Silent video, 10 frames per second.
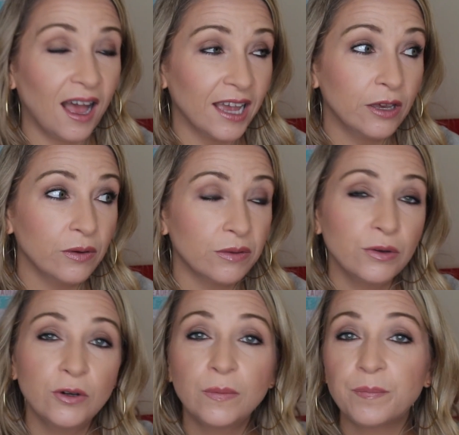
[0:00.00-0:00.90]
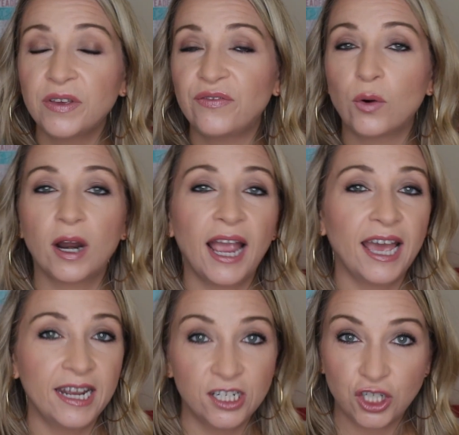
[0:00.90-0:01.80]
I go through before
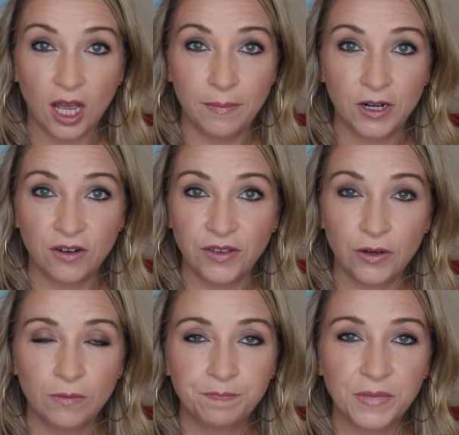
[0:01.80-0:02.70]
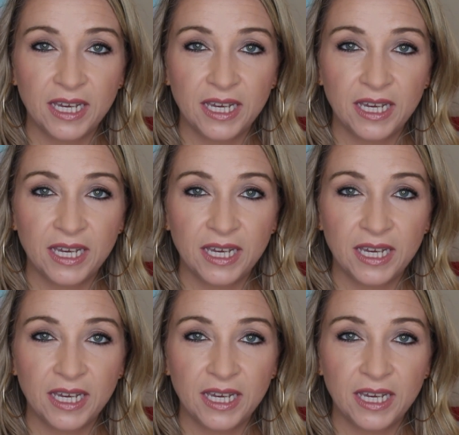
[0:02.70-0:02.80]
any job interview.